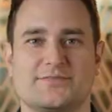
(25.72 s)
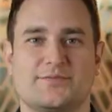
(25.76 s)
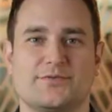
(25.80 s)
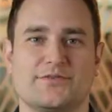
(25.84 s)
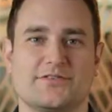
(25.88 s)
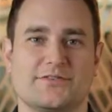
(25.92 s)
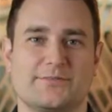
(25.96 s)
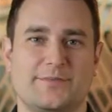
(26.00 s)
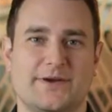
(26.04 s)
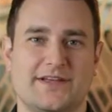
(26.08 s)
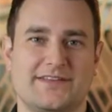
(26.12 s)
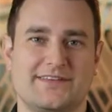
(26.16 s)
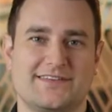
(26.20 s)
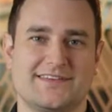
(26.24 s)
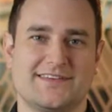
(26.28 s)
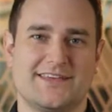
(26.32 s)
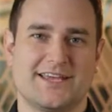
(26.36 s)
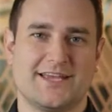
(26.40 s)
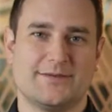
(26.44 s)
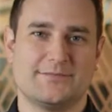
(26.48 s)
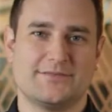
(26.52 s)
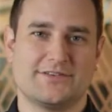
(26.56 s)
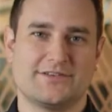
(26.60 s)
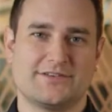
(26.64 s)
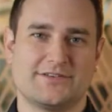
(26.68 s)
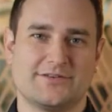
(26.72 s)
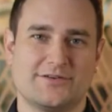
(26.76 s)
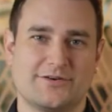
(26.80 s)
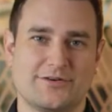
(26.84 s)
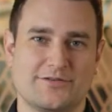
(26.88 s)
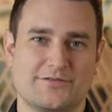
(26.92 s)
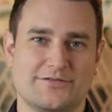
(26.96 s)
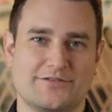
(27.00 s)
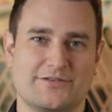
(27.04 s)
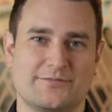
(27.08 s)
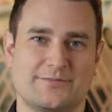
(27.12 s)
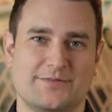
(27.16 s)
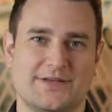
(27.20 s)
sports betting games can
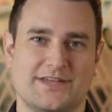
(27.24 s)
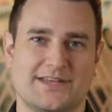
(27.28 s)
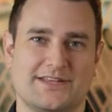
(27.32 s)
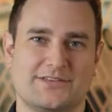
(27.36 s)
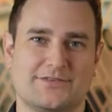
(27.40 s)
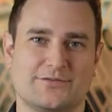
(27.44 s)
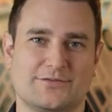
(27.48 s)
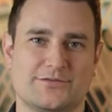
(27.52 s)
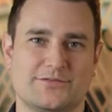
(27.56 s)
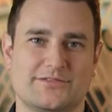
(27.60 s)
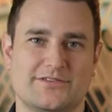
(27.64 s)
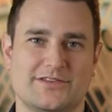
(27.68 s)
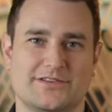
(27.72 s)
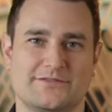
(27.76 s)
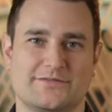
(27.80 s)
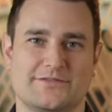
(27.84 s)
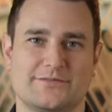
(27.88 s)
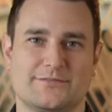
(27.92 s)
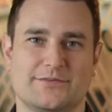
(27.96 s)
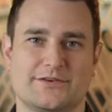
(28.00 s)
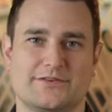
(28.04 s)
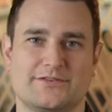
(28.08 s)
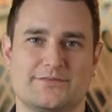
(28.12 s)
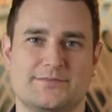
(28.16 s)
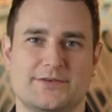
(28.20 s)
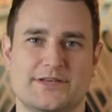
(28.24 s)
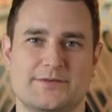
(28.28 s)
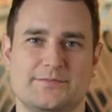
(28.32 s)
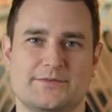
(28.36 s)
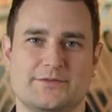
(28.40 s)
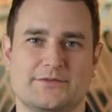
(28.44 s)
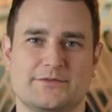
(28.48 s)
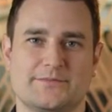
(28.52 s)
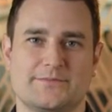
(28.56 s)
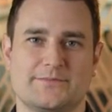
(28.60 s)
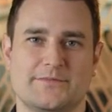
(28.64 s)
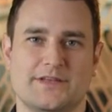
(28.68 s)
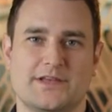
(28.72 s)
often appear daunting for most
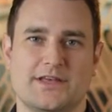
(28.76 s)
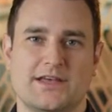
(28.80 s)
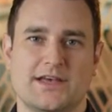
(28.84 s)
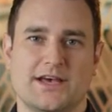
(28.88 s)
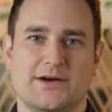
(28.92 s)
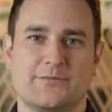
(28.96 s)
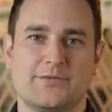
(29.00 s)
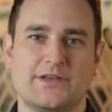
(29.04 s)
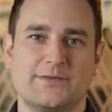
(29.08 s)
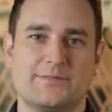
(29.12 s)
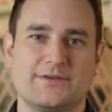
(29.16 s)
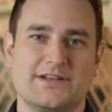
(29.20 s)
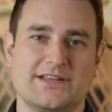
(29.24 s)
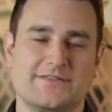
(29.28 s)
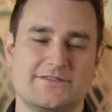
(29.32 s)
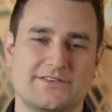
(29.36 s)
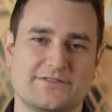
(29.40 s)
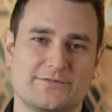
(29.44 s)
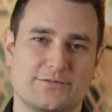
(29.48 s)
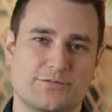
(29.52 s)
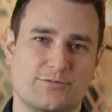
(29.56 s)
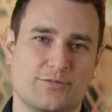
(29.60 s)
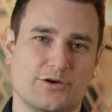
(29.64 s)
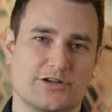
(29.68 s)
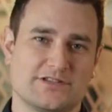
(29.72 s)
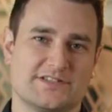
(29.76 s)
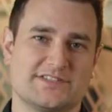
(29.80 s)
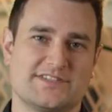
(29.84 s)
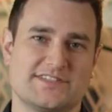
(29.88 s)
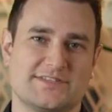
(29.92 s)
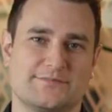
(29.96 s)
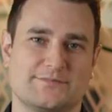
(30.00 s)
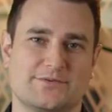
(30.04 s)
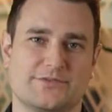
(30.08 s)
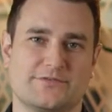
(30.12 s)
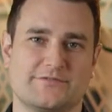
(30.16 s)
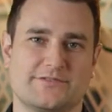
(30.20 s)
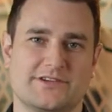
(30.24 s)
people, and we believe it's for one
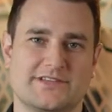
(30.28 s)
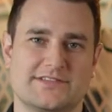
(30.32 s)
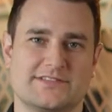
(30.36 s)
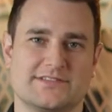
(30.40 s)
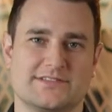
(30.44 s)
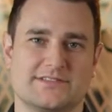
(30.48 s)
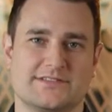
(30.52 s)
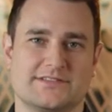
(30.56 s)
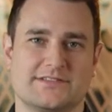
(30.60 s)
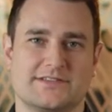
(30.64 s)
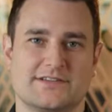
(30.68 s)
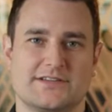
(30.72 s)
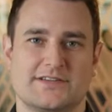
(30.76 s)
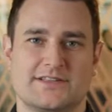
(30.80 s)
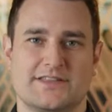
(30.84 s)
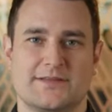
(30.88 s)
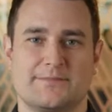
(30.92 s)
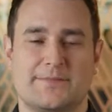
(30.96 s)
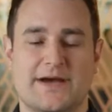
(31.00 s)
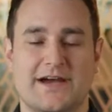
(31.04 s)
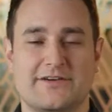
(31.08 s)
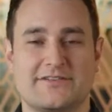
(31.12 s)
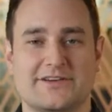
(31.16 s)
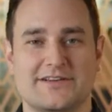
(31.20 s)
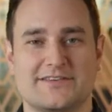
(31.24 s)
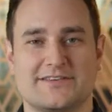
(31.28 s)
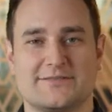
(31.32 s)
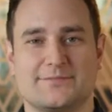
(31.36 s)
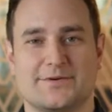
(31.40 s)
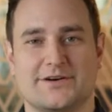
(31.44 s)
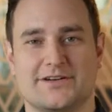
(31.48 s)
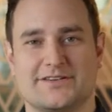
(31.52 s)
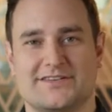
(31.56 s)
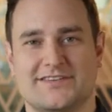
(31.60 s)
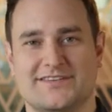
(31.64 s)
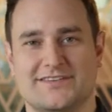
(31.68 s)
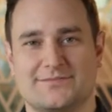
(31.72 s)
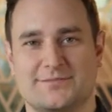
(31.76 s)
simple reason. The barrier to
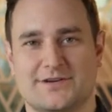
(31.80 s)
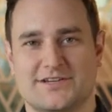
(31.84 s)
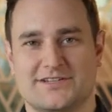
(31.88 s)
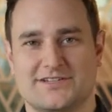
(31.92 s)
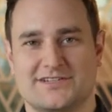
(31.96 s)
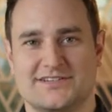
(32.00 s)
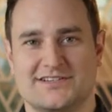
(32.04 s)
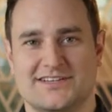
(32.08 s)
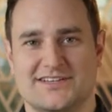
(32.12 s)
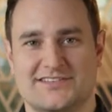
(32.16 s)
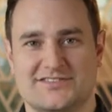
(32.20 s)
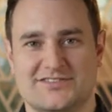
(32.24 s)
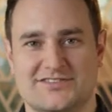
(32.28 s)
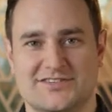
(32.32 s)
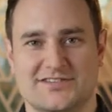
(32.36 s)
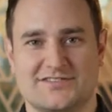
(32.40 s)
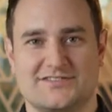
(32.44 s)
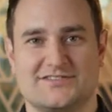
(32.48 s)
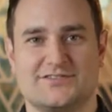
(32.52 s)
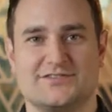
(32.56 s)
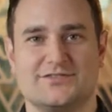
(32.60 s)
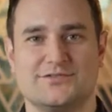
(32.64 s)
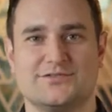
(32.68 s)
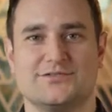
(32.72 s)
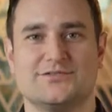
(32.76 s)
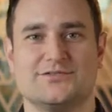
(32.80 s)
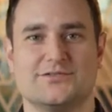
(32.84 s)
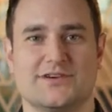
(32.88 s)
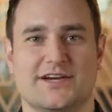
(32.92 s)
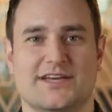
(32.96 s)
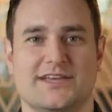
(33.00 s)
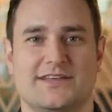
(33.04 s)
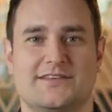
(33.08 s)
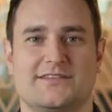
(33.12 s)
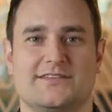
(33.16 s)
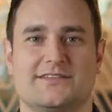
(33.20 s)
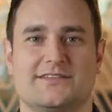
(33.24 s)
participation is just too great.